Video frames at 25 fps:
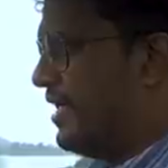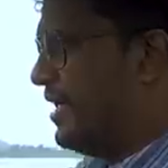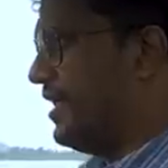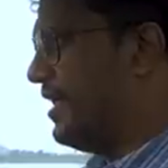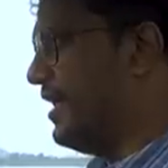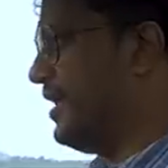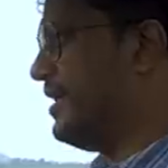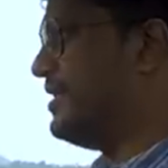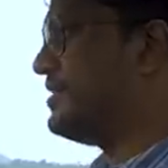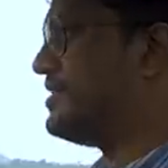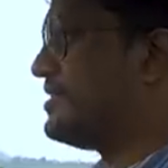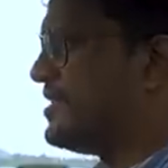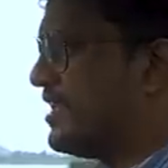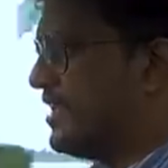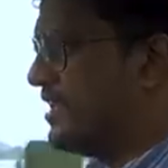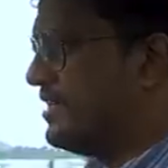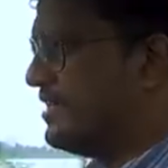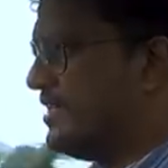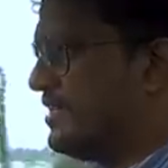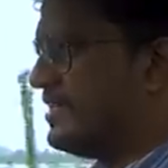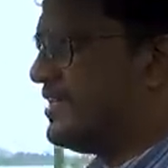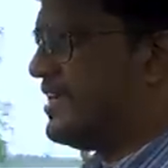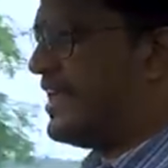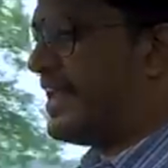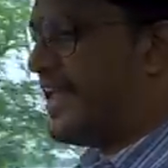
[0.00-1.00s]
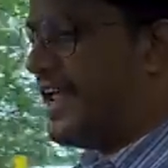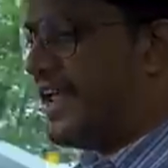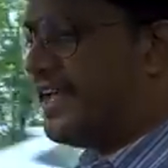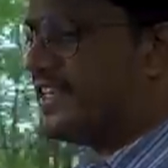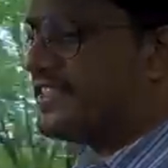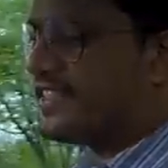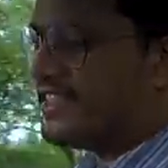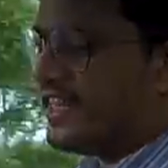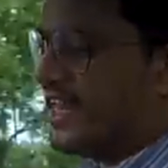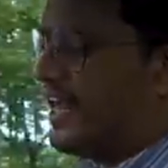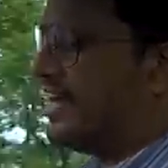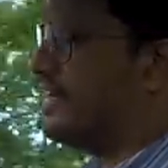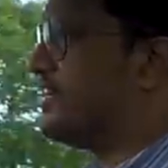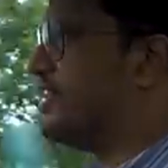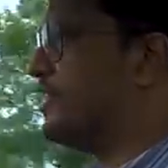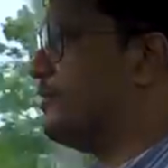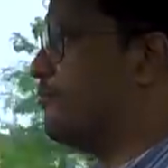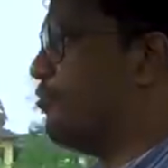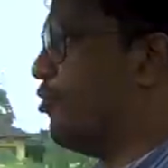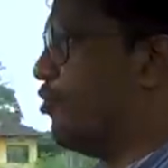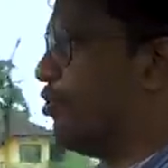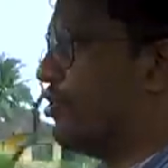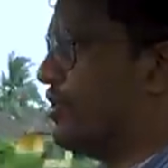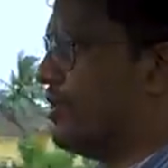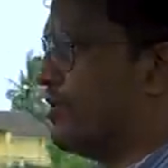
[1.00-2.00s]
is the terrain selector
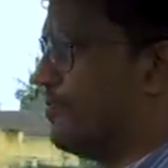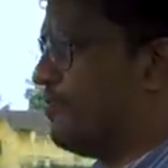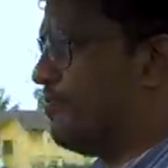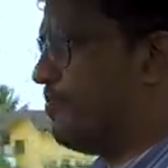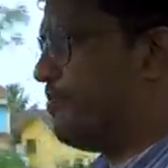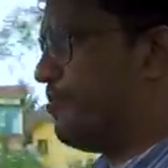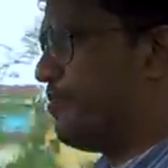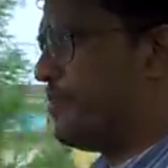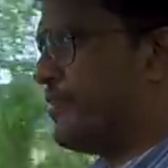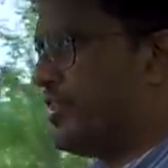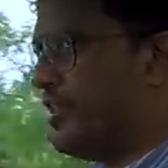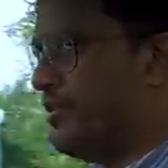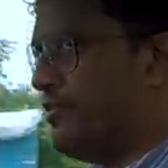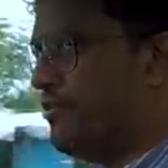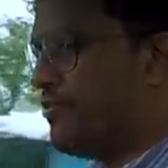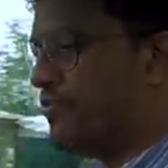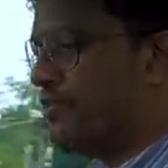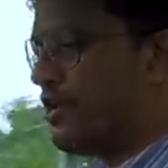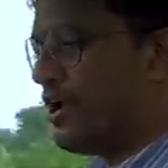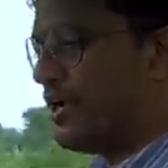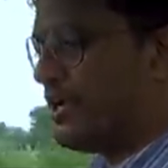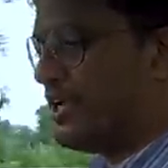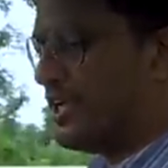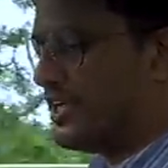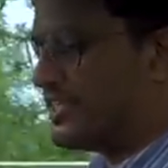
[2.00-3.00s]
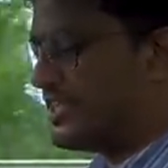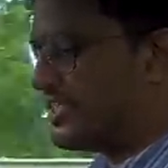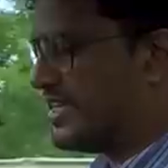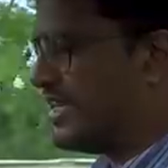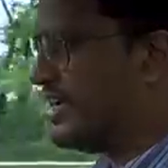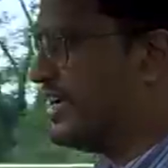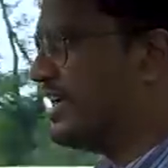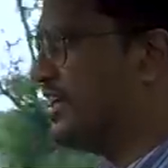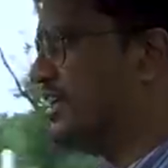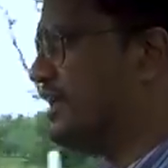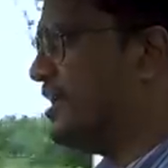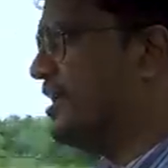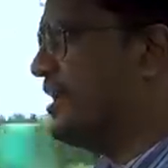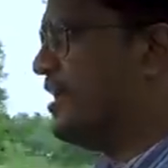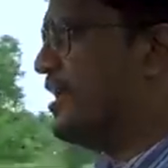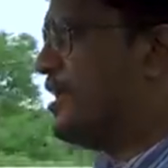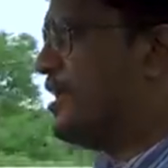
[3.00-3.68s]
mode. You've got a single